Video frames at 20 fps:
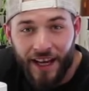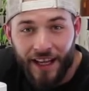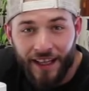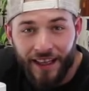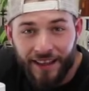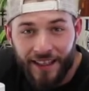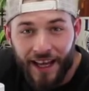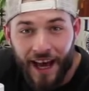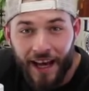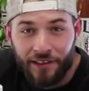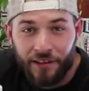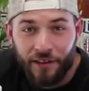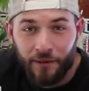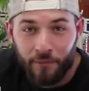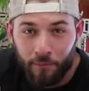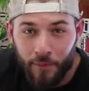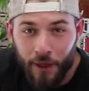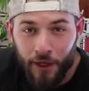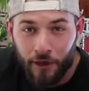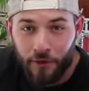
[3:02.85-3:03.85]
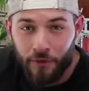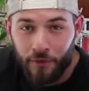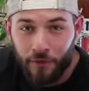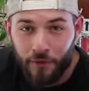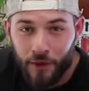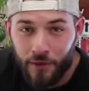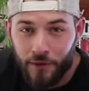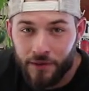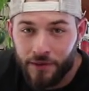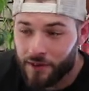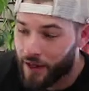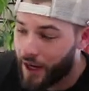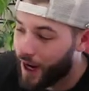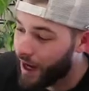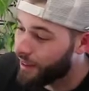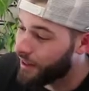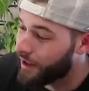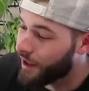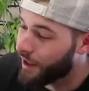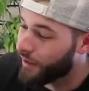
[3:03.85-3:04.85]
a lot better, folks.
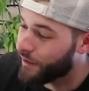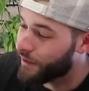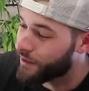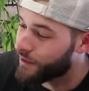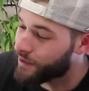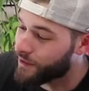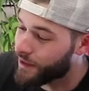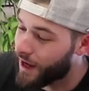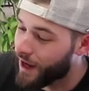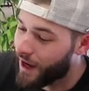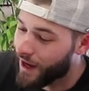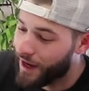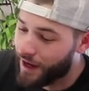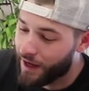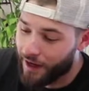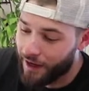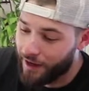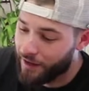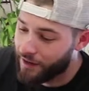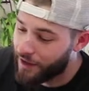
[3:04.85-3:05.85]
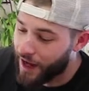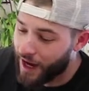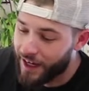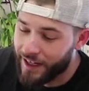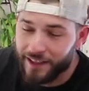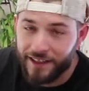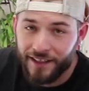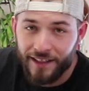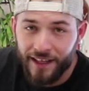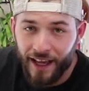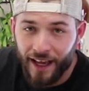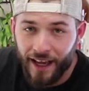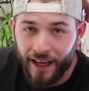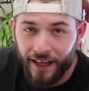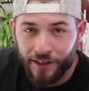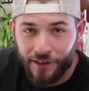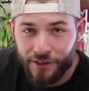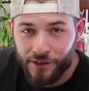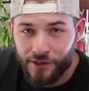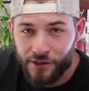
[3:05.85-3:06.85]
I think this is a night and
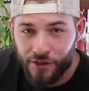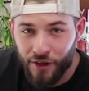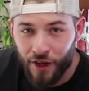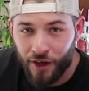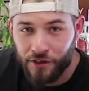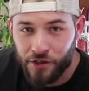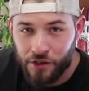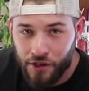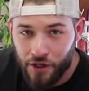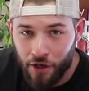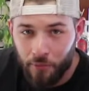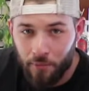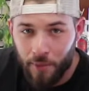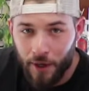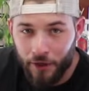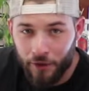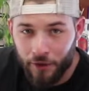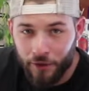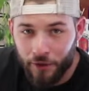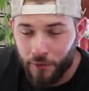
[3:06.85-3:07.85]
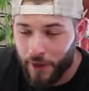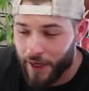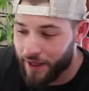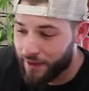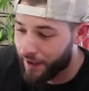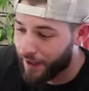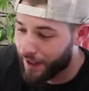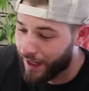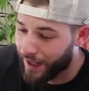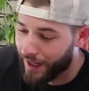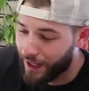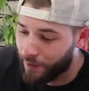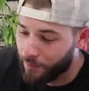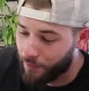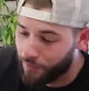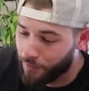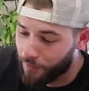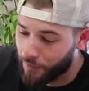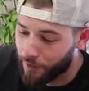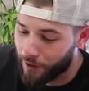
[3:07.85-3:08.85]
day, such a better crate than I had
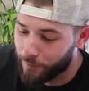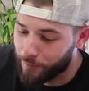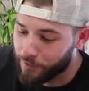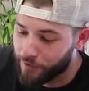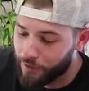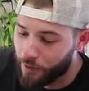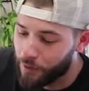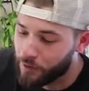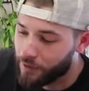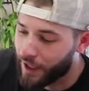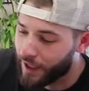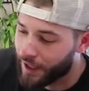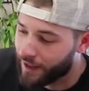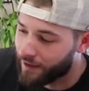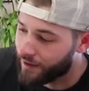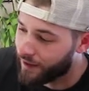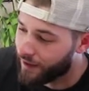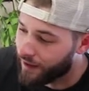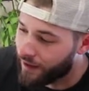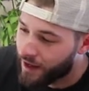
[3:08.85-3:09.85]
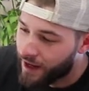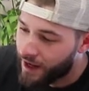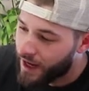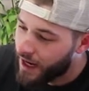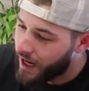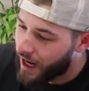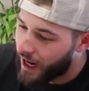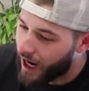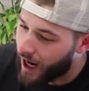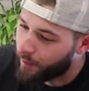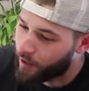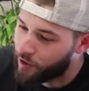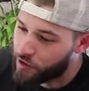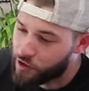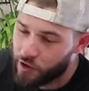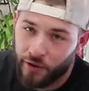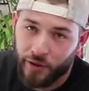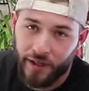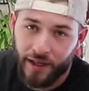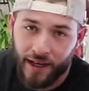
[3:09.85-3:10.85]
before, and I'm so glad I did it. I'm gonna
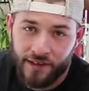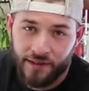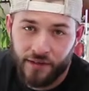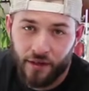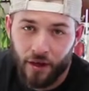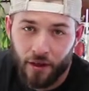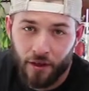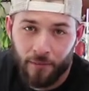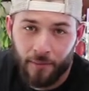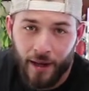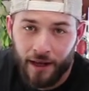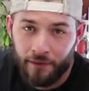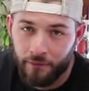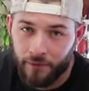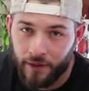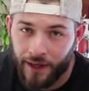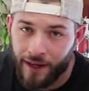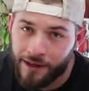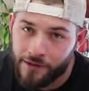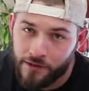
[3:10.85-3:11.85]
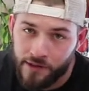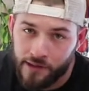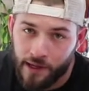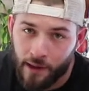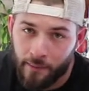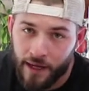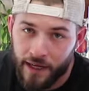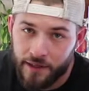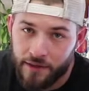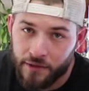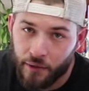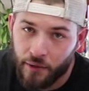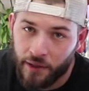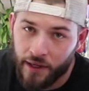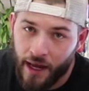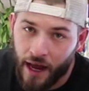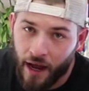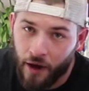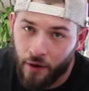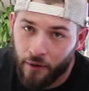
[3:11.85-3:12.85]
show you guys all the modifications I made to it
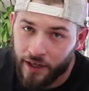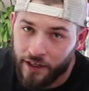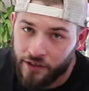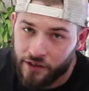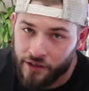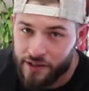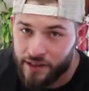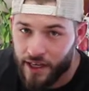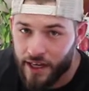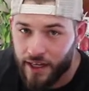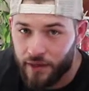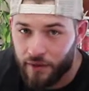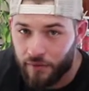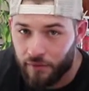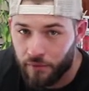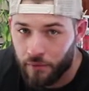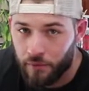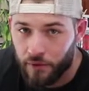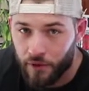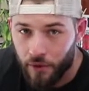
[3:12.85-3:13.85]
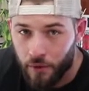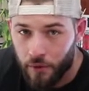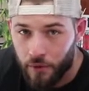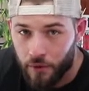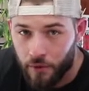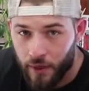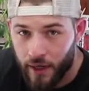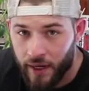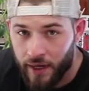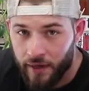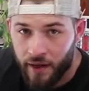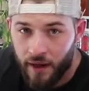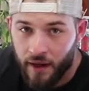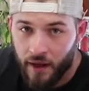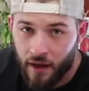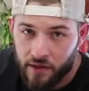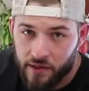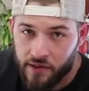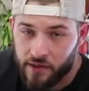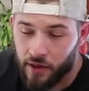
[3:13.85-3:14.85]
now and just take you through the whole crate,
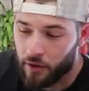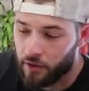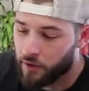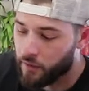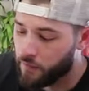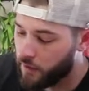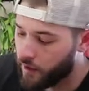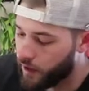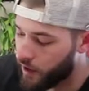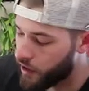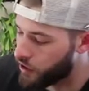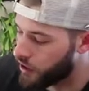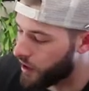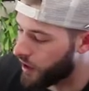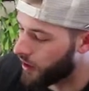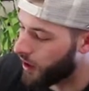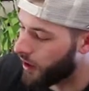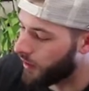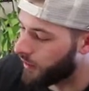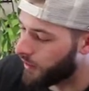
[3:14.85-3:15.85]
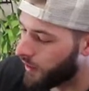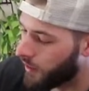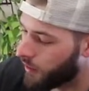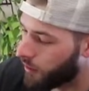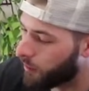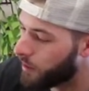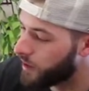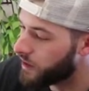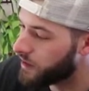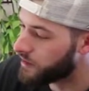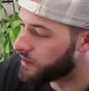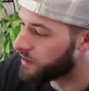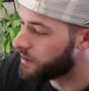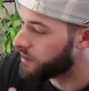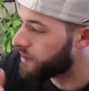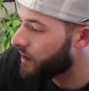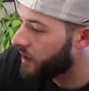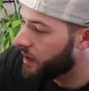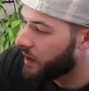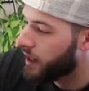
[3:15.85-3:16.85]
start to finish, and all the little
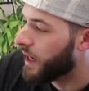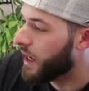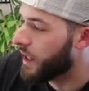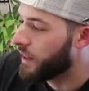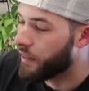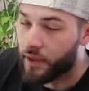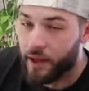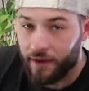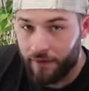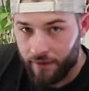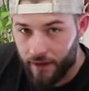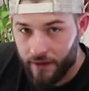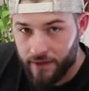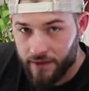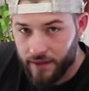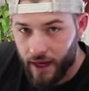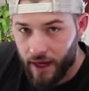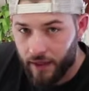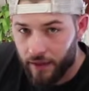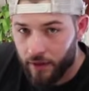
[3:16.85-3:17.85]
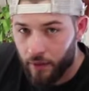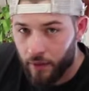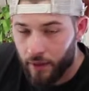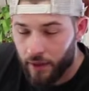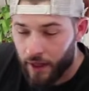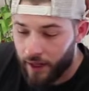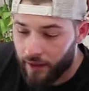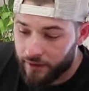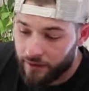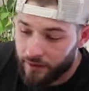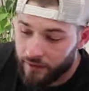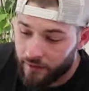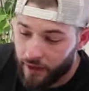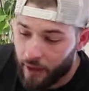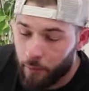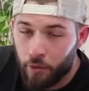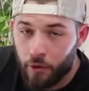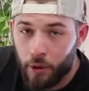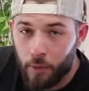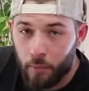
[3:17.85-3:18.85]
pieces and things that it's got going on because
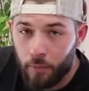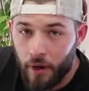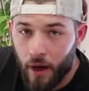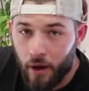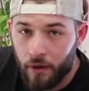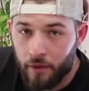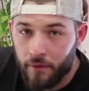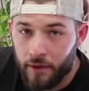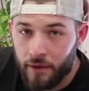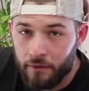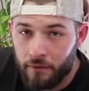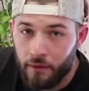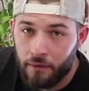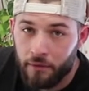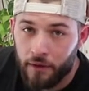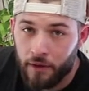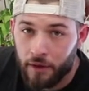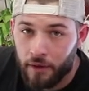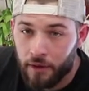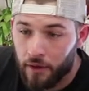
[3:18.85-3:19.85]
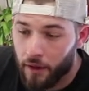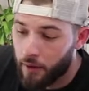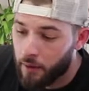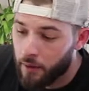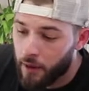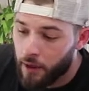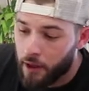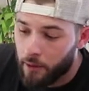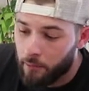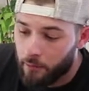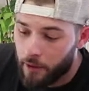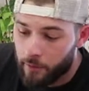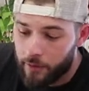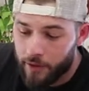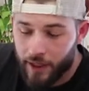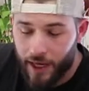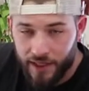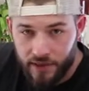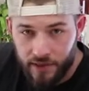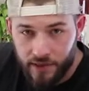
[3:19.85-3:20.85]
I'm pretty proud of it and I think you know maybe
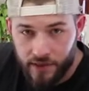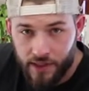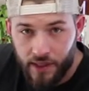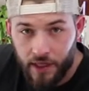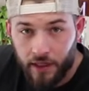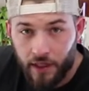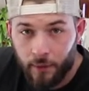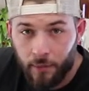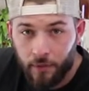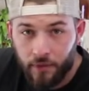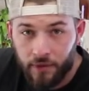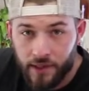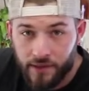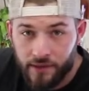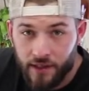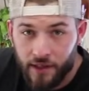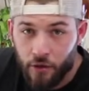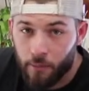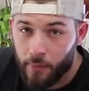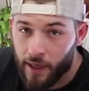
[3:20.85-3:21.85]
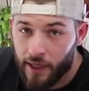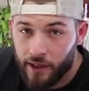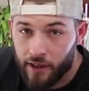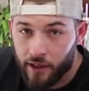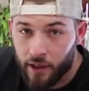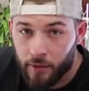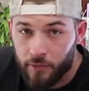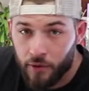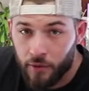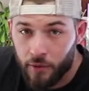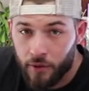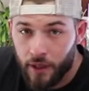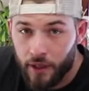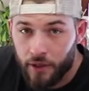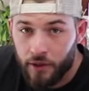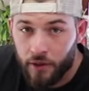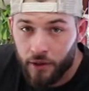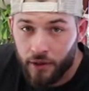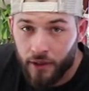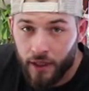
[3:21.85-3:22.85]
you guys will see a couple things that you might end up doing
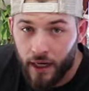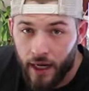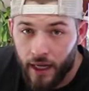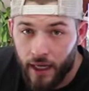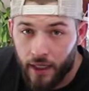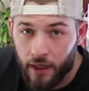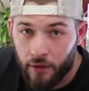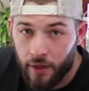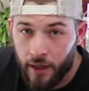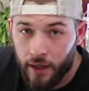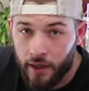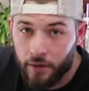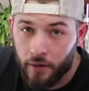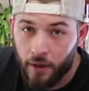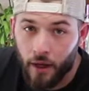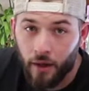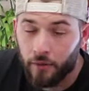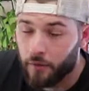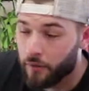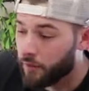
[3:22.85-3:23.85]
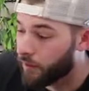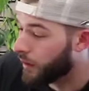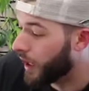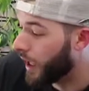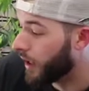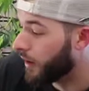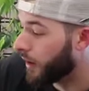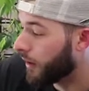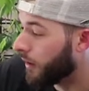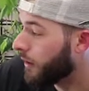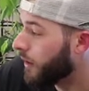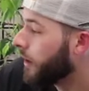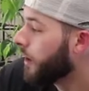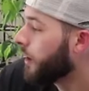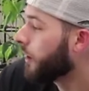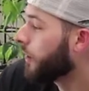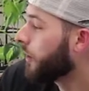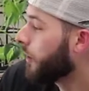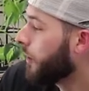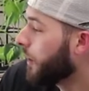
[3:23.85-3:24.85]
on your kayak crate who knows I don't know
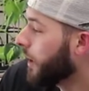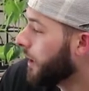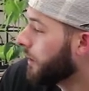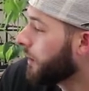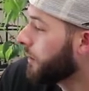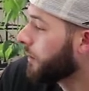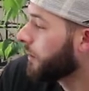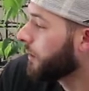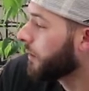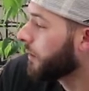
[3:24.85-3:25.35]
Koda